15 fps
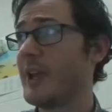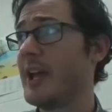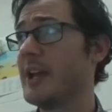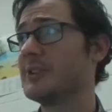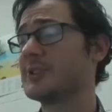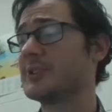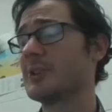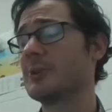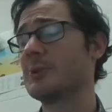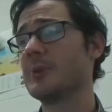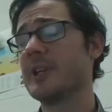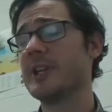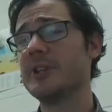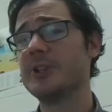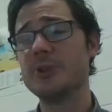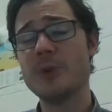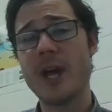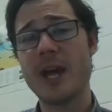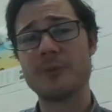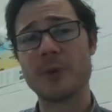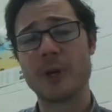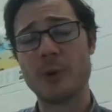And so we do
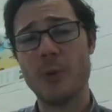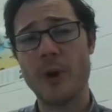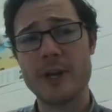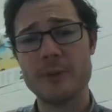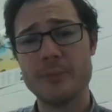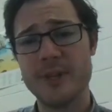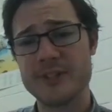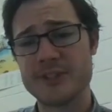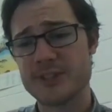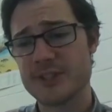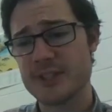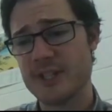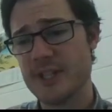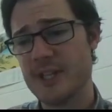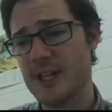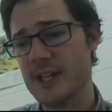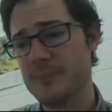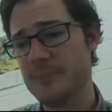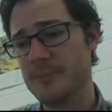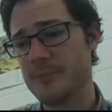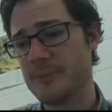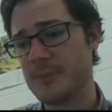have requirements
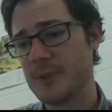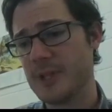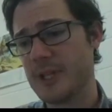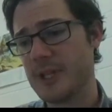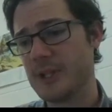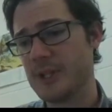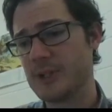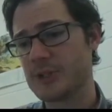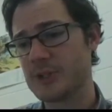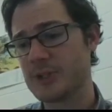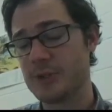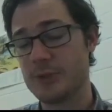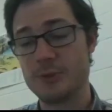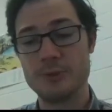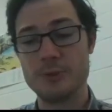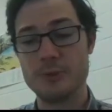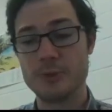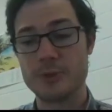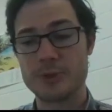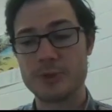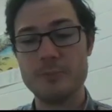to